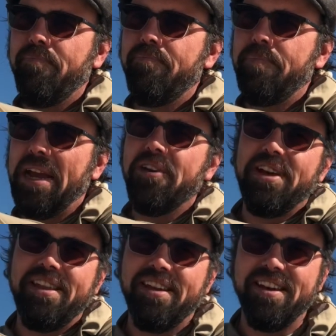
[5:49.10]

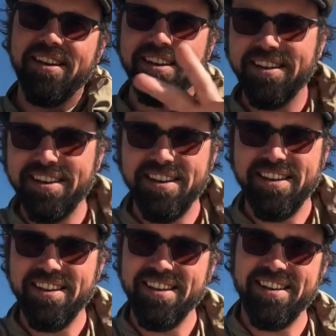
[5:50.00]
bury the
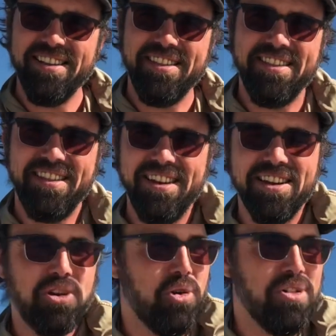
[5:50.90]

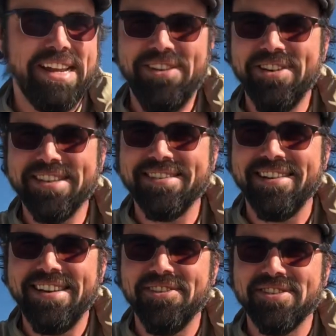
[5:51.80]
cooling units on
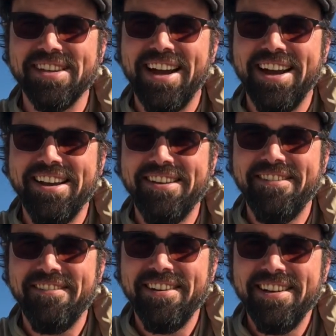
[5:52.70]
either side,
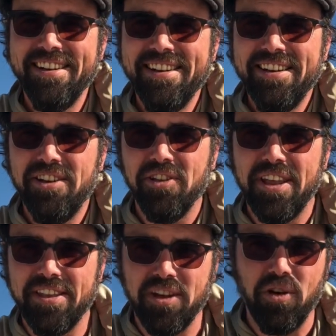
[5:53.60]
you know,
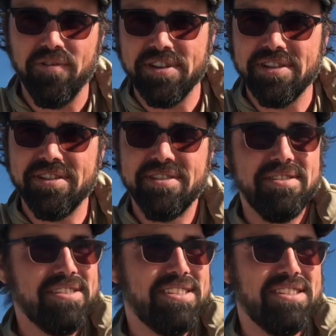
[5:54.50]
that the culverts
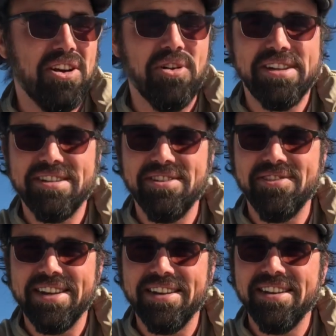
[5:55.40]
go into.
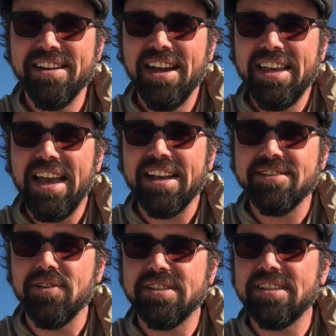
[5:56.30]
And yeah,
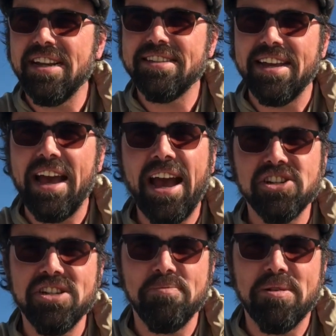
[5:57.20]
so it's
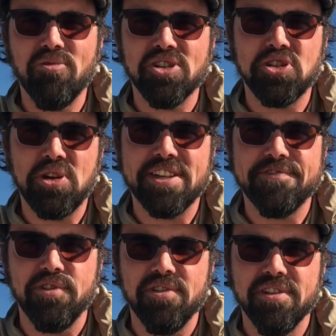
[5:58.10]
actually a bit more
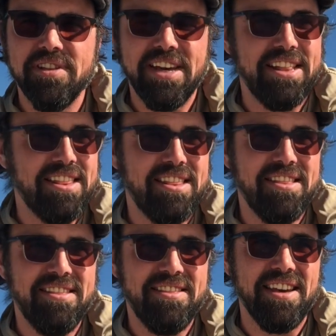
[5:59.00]
stressful than
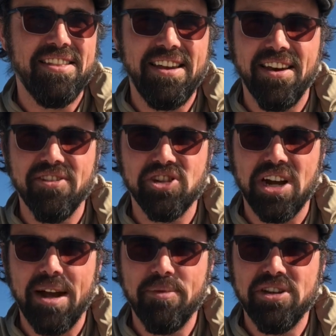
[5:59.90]
the other
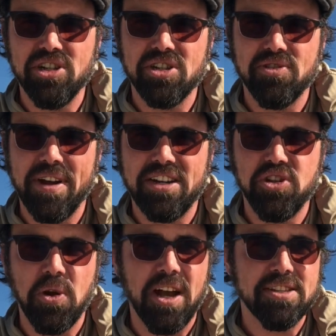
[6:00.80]
job, than just directing
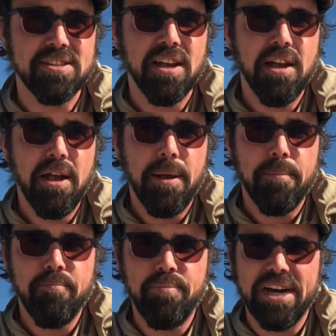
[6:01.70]
trucks.
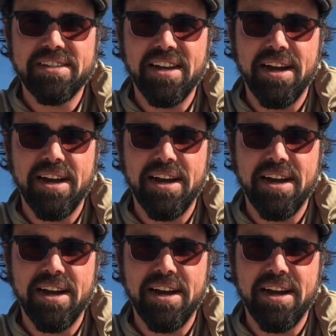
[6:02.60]
But